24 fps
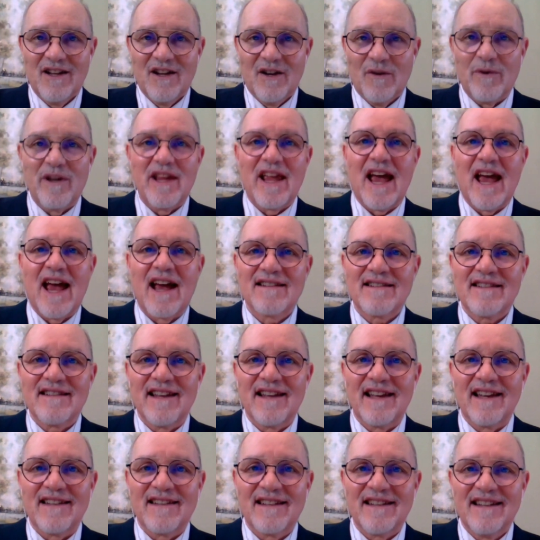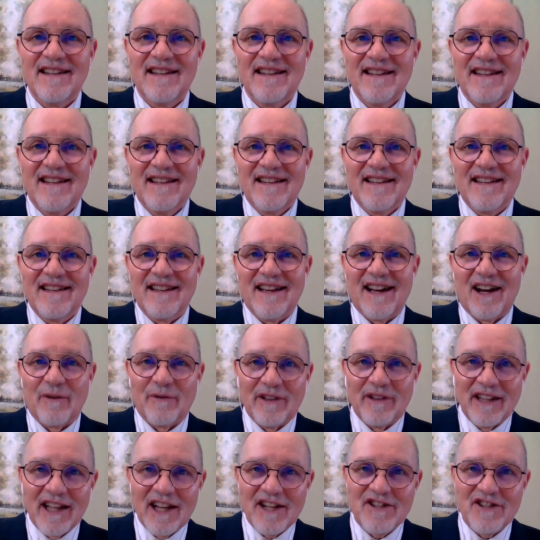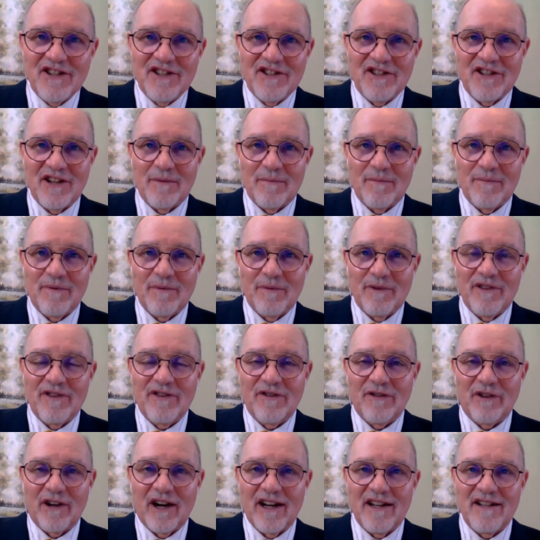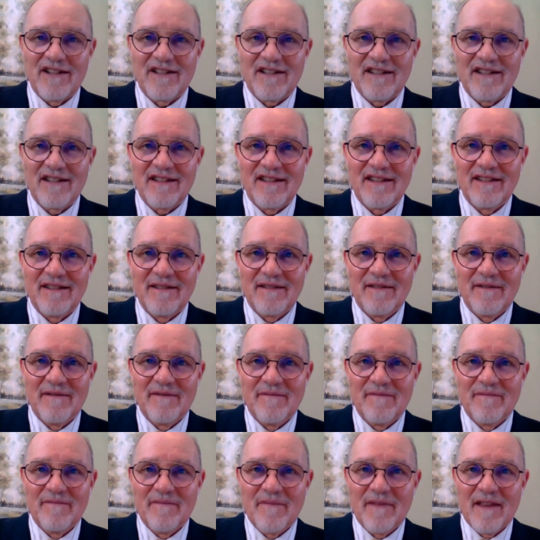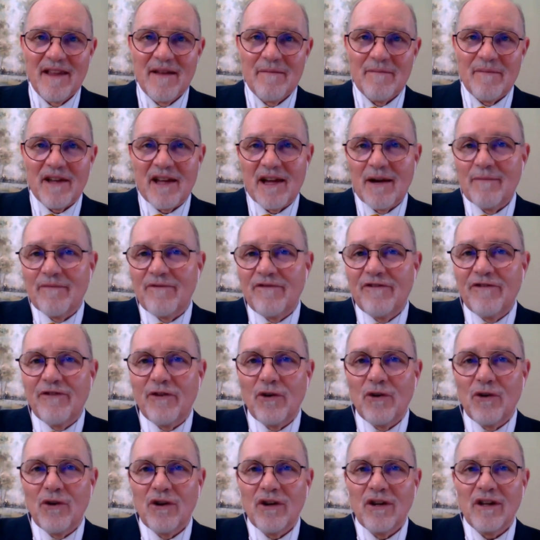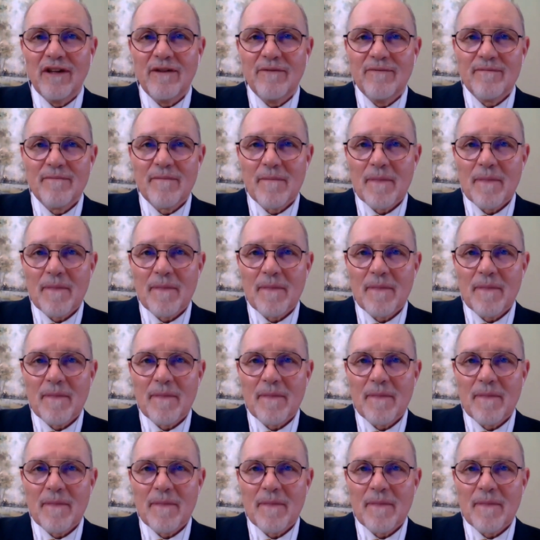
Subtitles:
We ask that our relationship with Christ become full